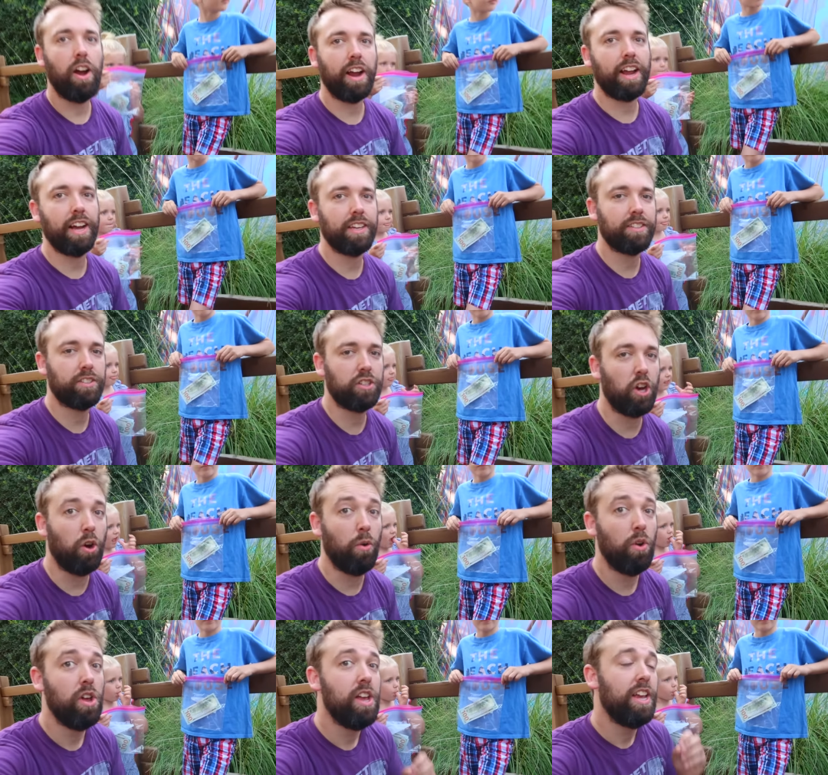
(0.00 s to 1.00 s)
All right guys,
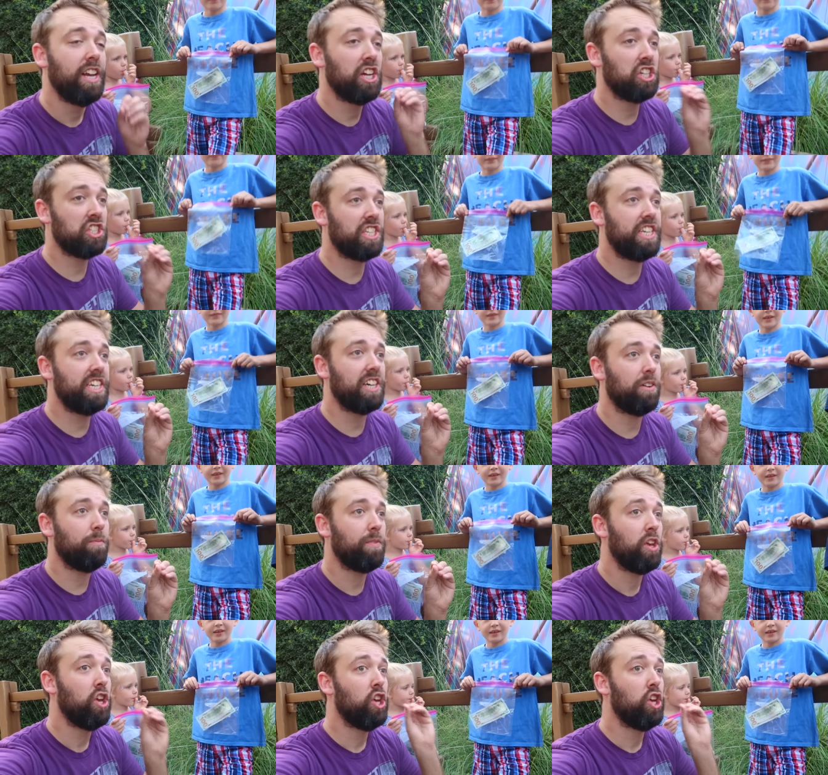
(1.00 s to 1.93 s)
so here's the deal.